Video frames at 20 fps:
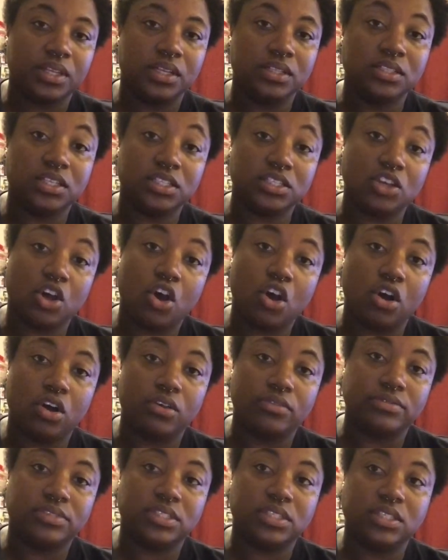
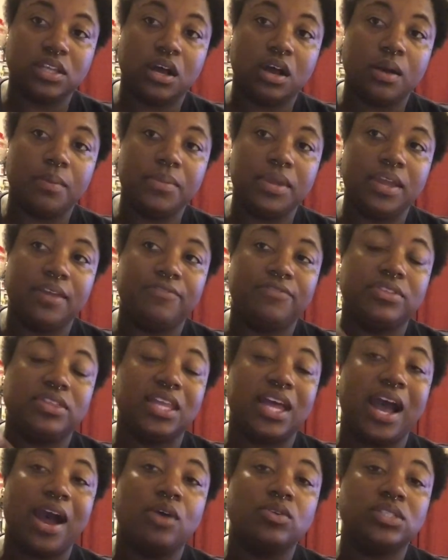dissolves, if
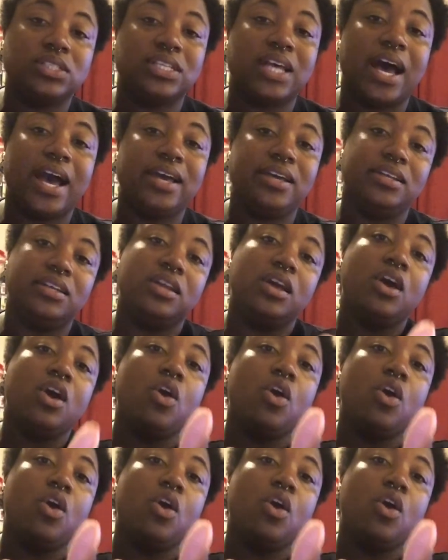the outside